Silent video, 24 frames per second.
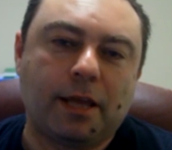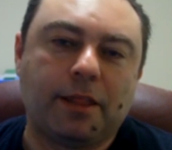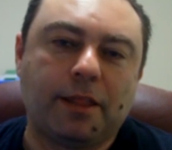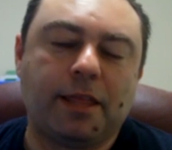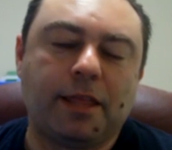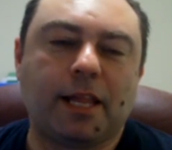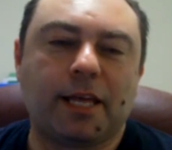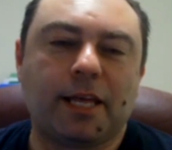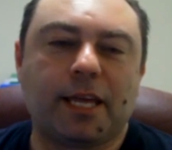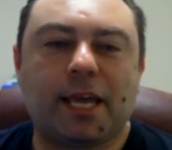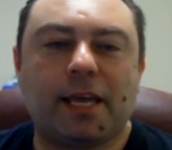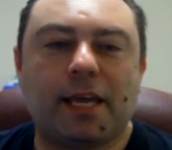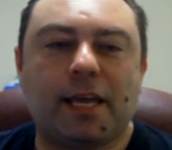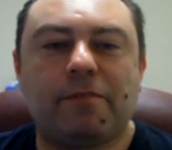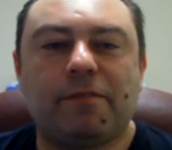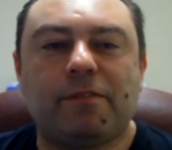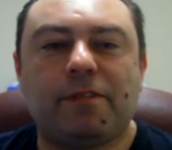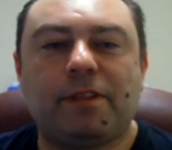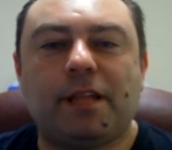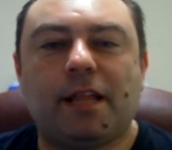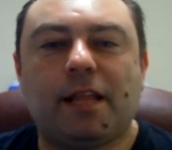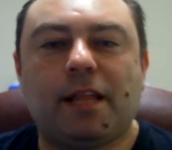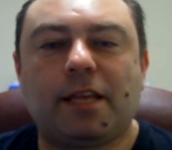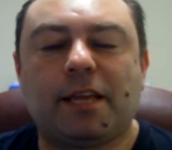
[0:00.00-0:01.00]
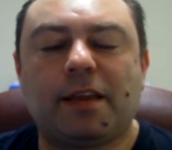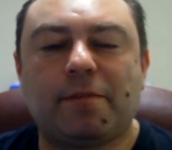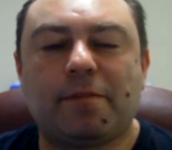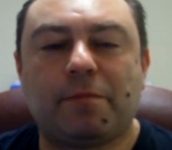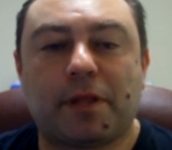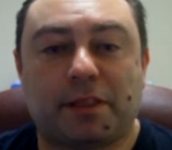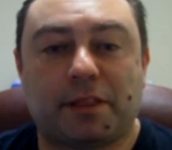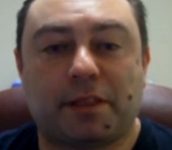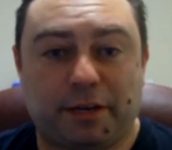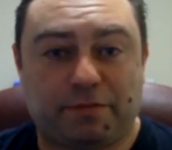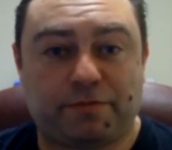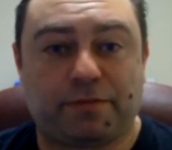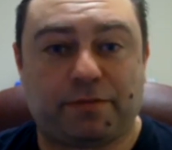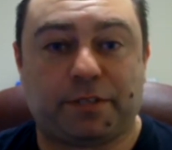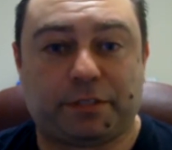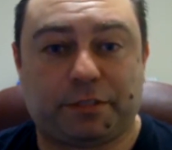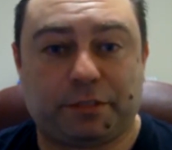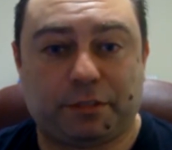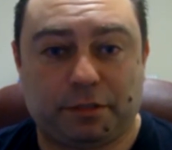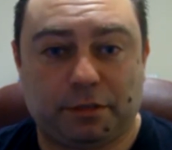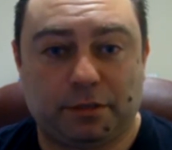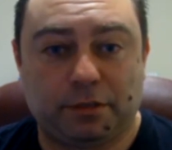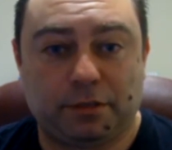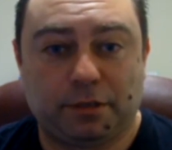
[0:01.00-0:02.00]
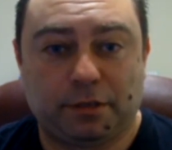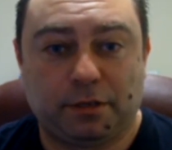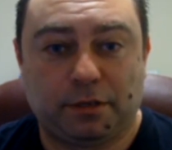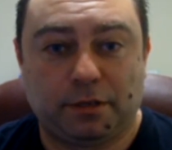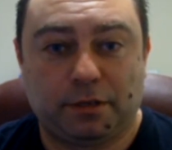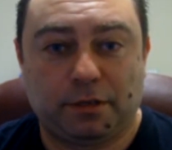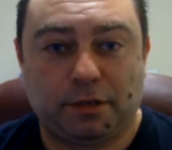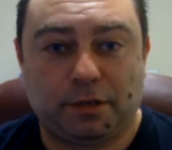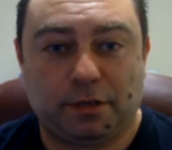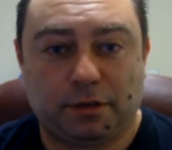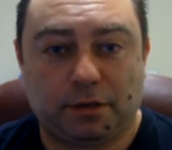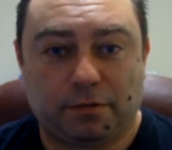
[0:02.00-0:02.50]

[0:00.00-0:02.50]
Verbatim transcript: they'll give them the difference. Okay.